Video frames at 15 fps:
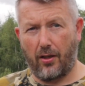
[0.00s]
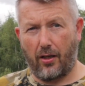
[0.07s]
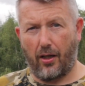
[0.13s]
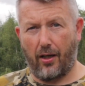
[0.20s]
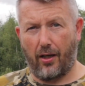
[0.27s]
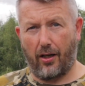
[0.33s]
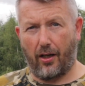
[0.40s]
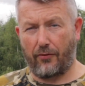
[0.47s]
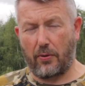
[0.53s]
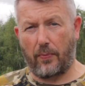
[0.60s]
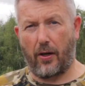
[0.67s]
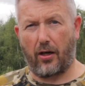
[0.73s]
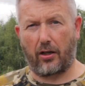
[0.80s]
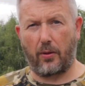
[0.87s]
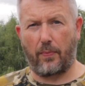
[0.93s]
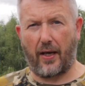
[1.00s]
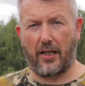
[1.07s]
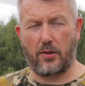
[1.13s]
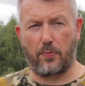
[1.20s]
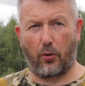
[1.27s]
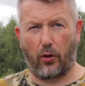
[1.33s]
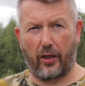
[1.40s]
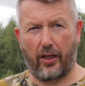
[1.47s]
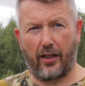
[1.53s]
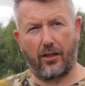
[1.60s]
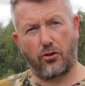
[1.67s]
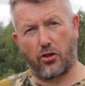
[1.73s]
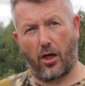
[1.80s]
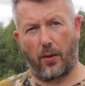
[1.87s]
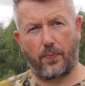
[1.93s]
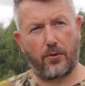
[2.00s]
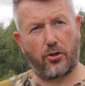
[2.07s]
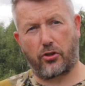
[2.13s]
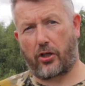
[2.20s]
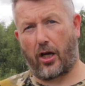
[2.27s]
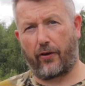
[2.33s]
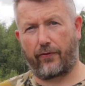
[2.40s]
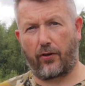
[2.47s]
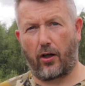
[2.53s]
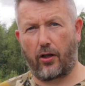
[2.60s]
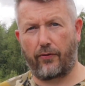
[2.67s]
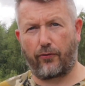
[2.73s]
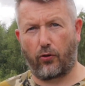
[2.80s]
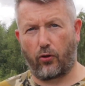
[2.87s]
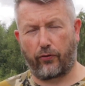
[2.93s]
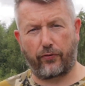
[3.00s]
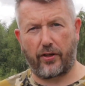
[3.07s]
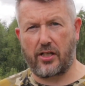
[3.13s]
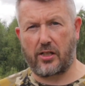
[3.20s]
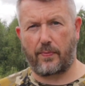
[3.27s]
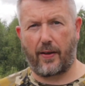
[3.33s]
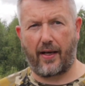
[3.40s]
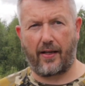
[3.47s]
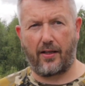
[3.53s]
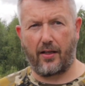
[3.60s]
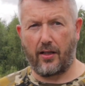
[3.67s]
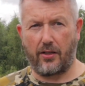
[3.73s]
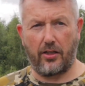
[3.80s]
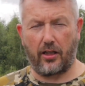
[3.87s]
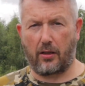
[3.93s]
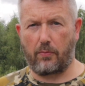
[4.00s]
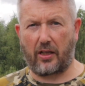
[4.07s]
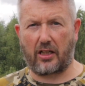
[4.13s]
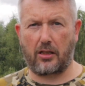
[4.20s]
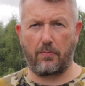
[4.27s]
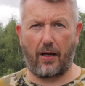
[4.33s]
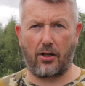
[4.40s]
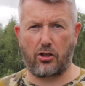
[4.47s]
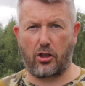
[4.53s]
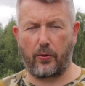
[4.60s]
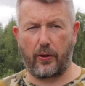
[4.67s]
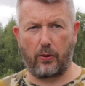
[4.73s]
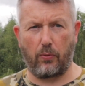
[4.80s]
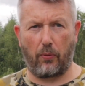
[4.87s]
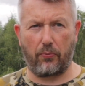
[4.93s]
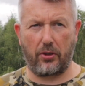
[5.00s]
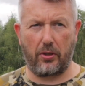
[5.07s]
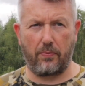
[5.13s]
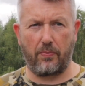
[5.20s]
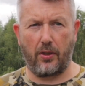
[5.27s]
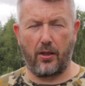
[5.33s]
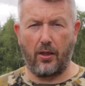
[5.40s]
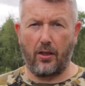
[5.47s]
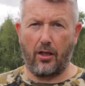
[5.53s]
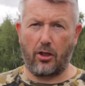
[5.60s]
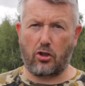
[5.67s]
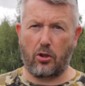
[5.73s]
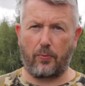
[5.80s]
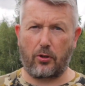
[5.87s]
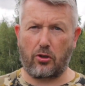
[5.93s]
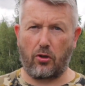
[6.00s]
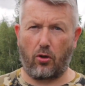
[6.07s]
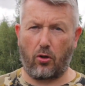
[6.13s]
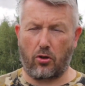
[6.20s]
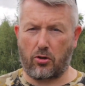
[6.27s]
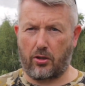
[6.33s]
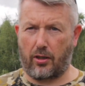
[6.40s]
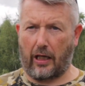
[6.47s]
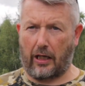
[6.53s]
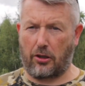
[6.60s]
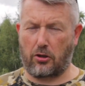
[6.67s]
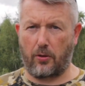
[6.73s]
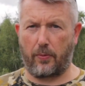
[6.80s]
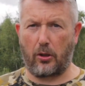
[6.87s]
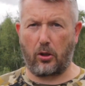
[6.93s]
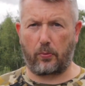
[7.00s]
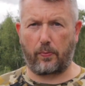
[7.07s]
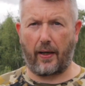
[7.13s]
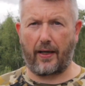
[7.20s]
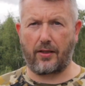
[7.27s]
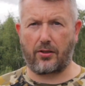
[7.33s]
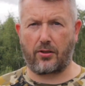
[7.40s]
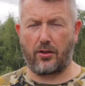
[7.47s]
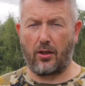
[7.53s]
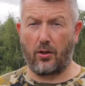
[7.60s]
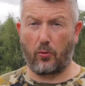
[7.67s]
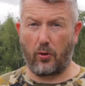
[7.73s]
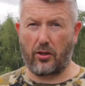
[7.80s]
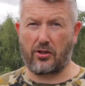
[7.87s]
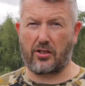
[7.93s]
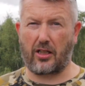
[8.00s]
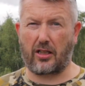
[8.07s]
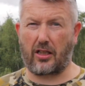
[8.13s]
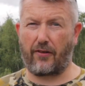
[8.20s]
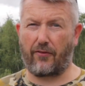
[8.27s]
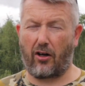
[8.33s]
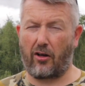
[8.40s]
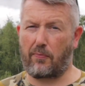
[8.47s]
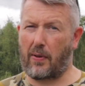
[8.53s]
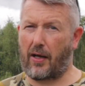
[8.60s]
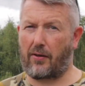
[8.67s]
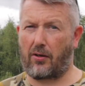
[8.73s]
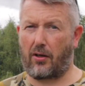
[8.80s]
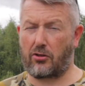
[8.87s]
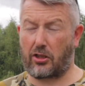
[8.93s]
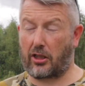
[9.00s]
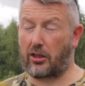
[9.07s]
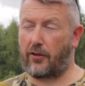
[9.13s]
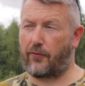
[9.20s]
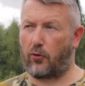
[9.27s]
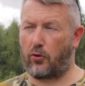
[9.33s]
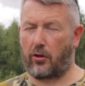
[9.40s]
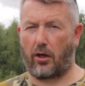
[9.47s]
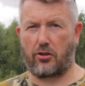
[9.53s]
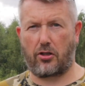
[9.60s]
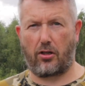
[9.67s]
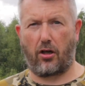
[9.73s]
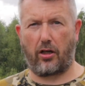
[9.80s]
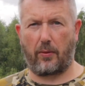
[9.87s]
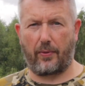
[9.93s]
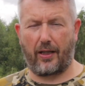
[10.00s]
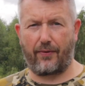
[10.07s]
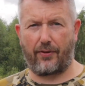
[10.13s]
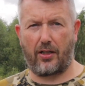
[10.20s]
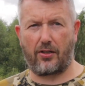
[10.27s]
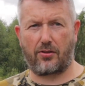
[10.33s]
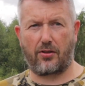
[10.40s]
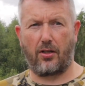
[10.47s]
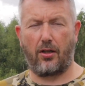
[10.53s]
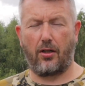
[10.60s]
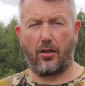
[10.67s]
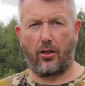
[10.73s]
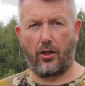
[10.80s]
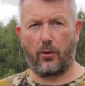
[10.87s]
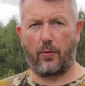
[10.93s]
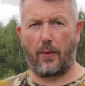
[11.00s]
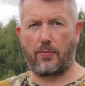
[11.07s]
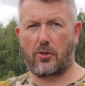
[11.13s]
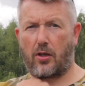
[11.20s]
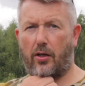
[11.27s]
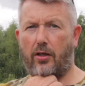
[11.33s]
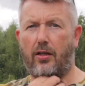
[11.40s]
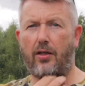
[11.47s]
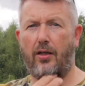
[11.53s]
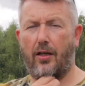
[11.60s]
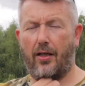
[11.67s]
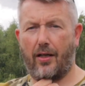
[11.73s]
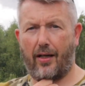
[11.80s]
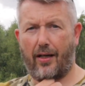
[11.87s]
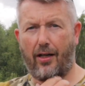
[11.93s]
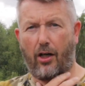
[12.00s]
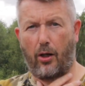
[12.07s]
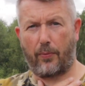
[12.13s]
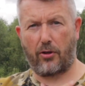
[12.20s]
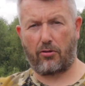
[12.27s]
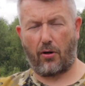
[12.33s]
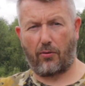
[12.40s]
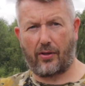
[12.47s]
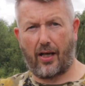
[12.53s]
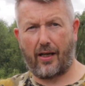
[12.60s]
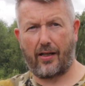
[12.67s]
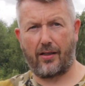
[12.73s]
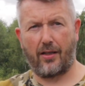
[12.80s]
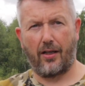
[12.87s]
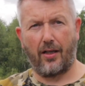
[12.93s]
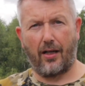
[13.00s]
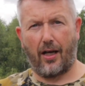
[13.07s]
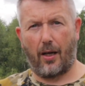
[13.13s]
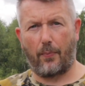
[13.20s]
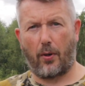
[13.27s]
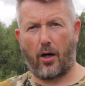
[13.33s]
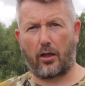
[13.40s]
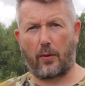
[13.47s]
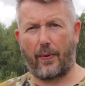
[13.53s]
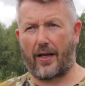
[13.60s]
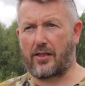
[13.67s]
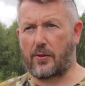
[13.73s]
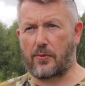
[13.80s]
of the Parker Baits boilie, chops, shelf life or freezer bait. You can mix and match, do what you want with them. A tub of sauce and a tub of hook baits, worth £65, £64.99 I believe it is on the website. I'll be throwing that in. And Parker Baits